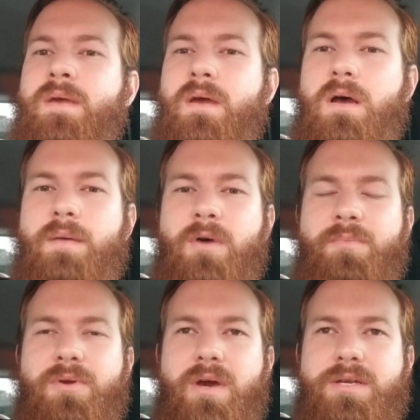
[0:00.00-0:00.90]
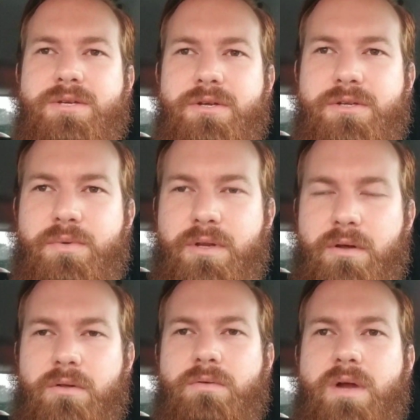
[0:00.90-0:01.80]
Um, hope you guys are doing
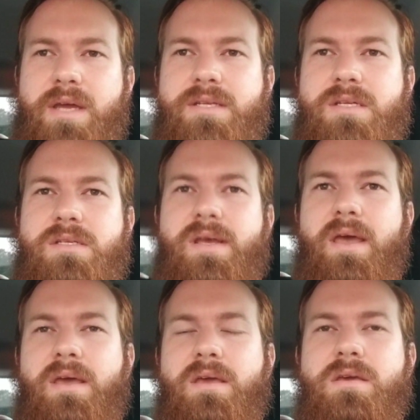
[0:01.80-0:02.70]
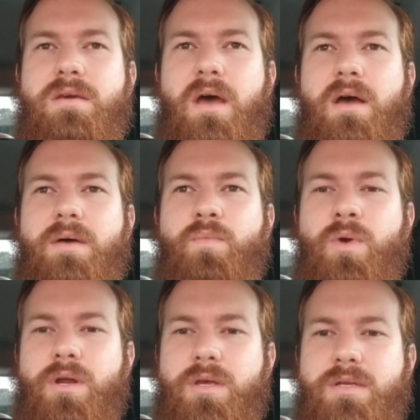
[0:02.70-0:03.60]
all right today. Um,
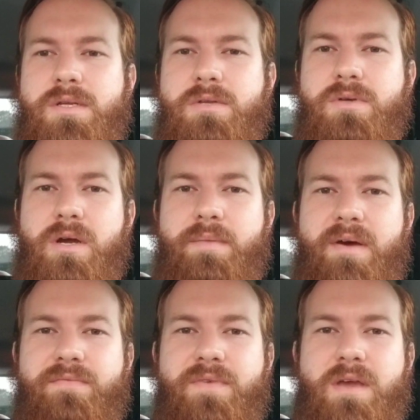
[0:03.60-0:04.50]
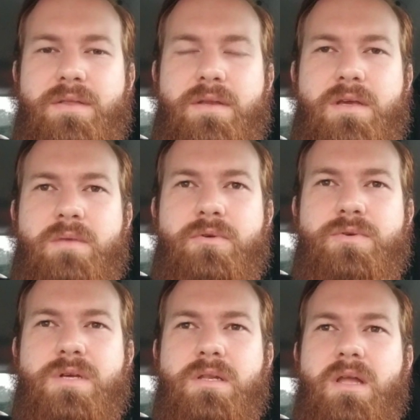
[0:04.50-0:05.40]
we're going to continue talking about faith in
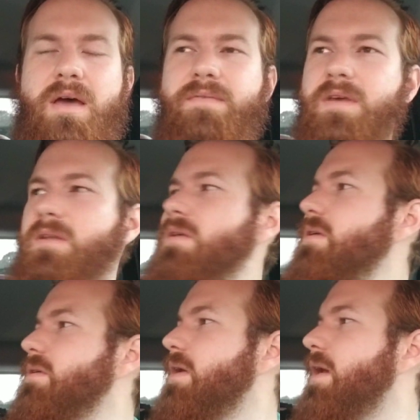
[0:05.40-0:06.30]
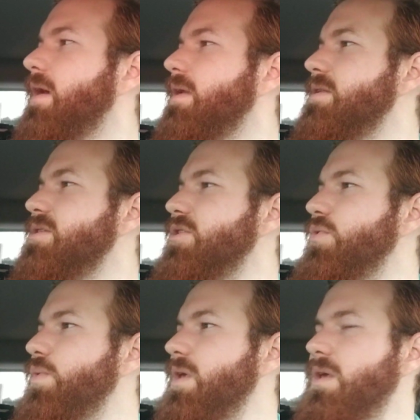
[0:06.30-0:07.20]
Hebrews 11, and it's a new
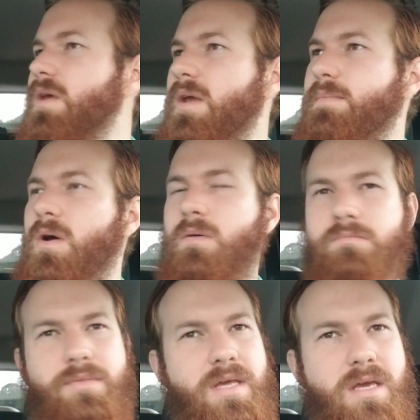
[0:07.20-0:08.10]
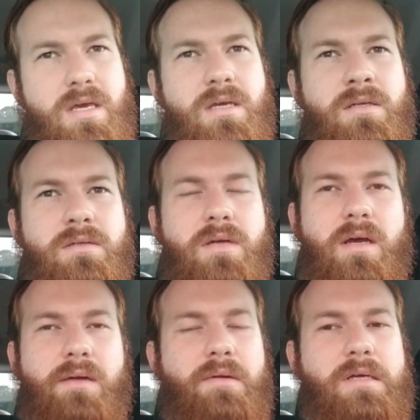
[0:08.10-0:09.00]
week, and I'm thinking,
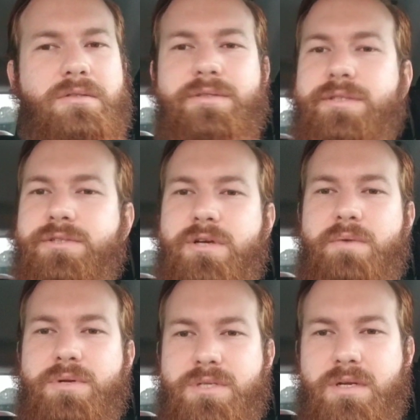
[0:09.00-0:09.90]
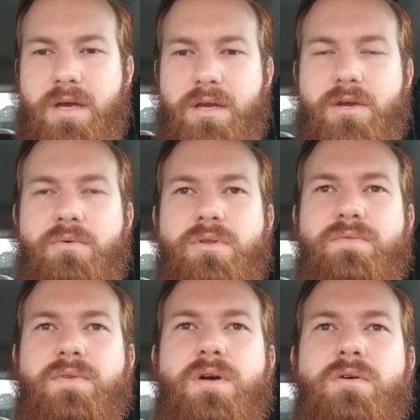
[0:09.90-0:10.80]
I'm not really sure yet. We're just going to kind of go with the
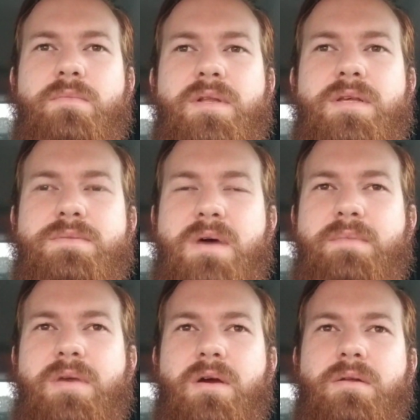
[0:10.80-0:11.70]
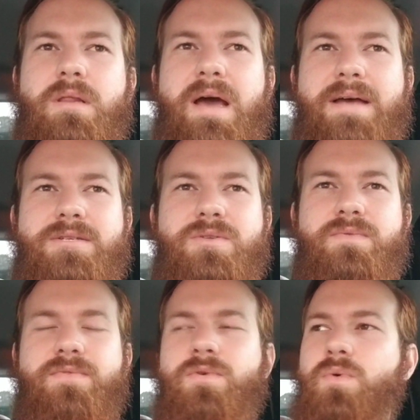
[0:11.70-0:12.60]
flow, but this might be our last
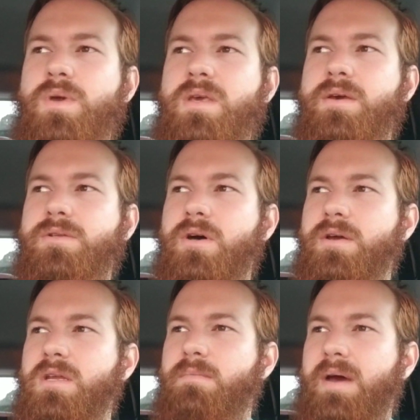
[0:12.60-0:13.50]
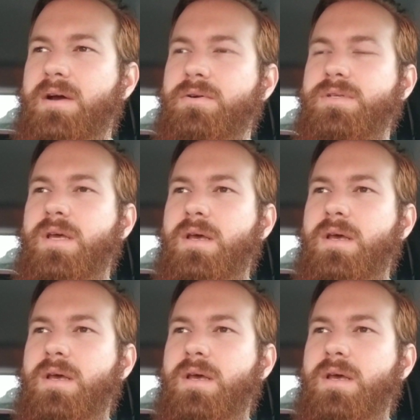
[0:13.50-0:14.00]
full week talking about